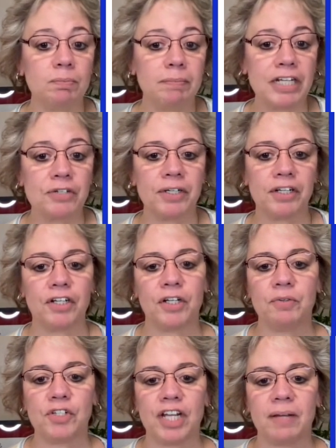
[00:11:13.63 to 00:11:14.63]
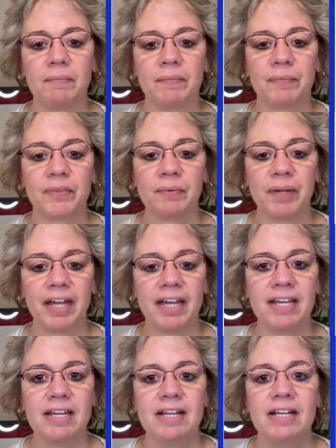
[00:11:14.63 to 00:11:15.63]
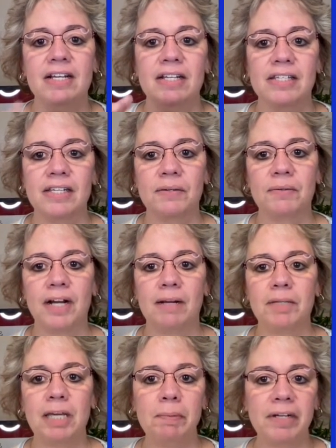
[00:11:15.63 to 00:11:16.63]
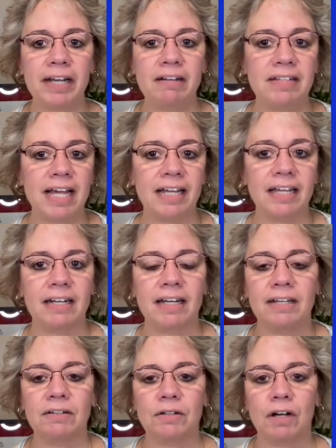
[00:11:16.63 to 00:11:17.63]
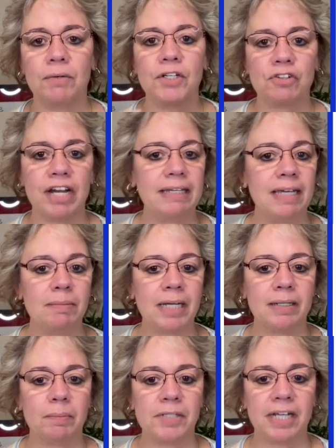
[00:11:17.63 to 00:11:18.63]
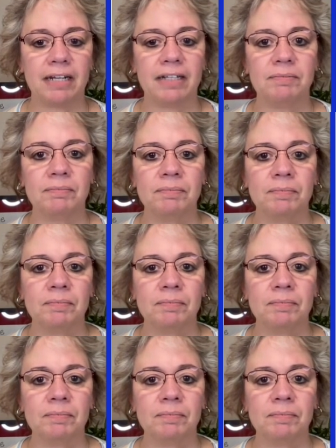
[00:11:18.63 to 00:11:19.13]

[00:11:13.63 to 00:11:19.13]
mentoring or coaching, okay? So keep an eye on that, and I always try and keep that updated.